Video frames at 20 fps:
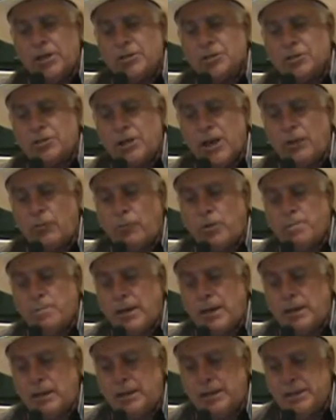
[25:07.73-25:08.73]
so that we
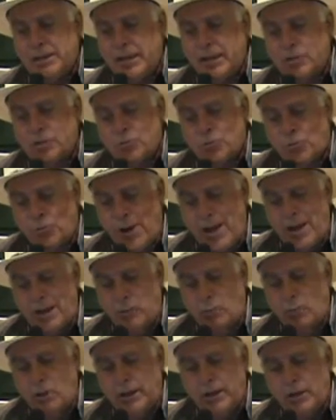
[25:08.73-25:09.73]
may lead a
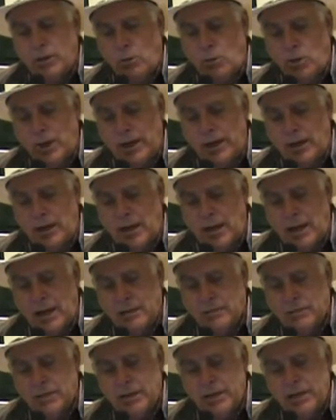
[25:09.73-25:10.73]
tranquil and quiet
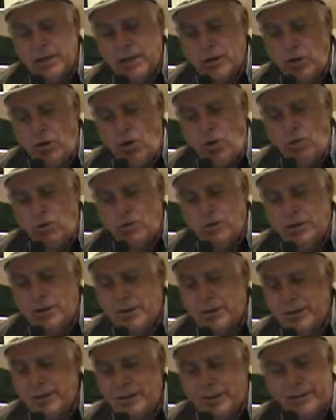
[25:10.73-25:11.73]
life in all
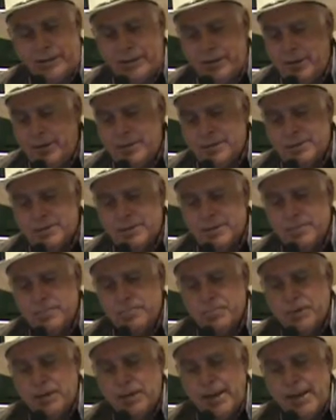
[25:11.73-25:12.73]
godliness
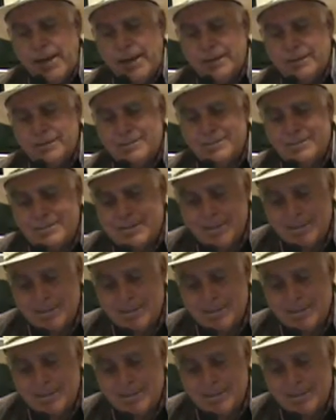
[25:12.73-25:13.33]
and